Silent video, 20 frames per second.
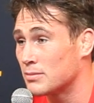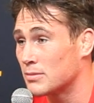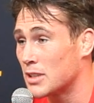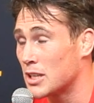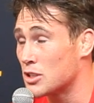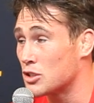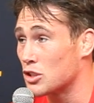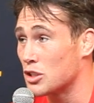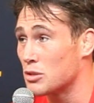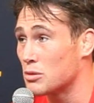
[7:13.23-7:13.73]

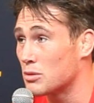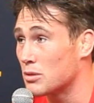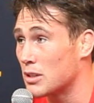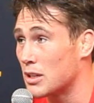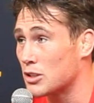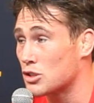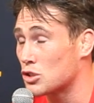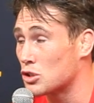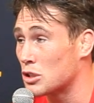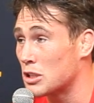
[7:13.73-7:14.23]
I do.
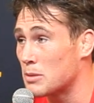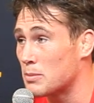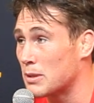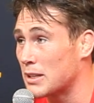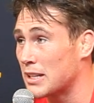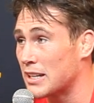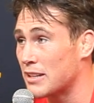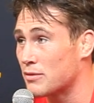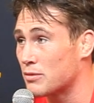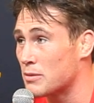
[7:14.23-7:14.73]
I truly
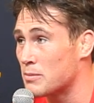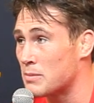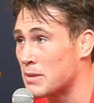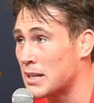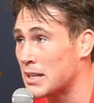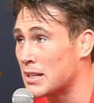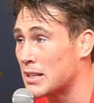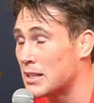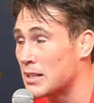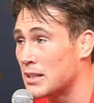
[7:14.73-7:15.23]
believe with
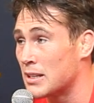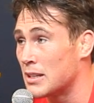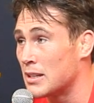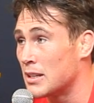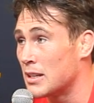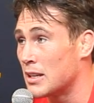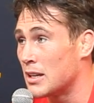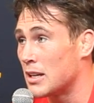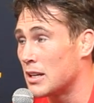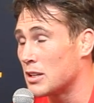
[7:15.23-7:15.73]
me,
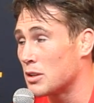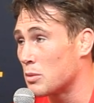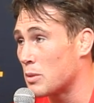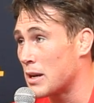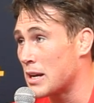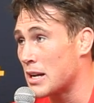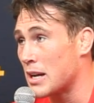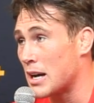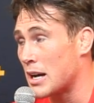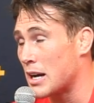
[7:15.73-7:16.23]
the
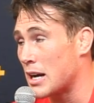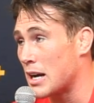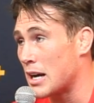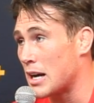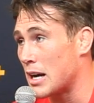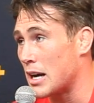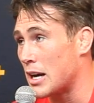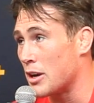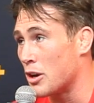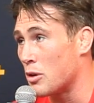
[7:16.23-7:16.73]
way
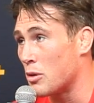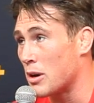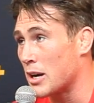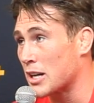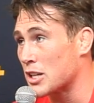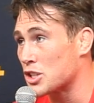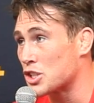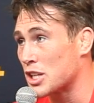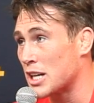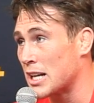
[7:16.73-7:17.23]
I know I
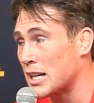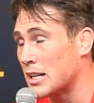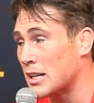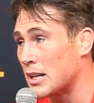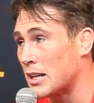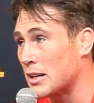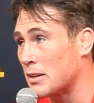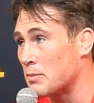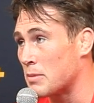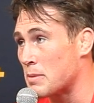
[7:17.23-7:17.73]
can train
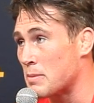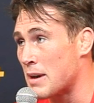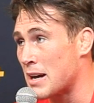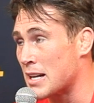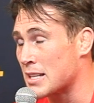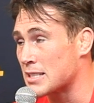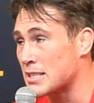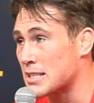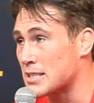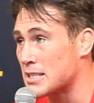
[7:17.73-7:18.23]
and my
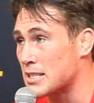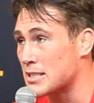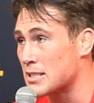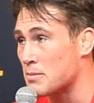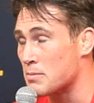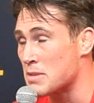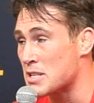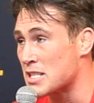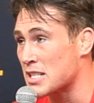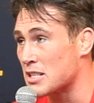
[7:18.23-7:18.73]
mindset is
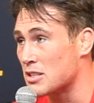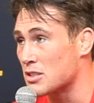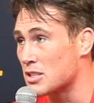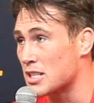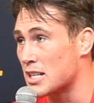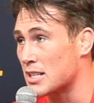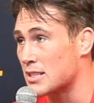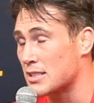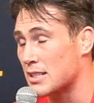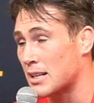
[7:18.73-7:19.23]
and my skill
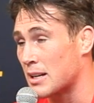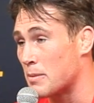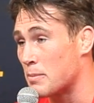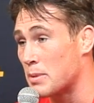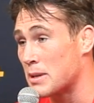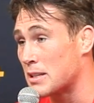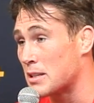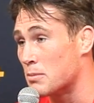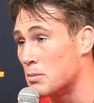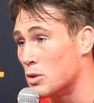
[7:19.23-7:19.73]
set, I can
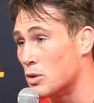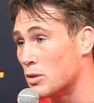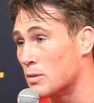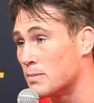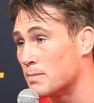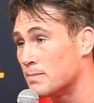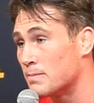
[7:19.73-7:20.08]
beat them all.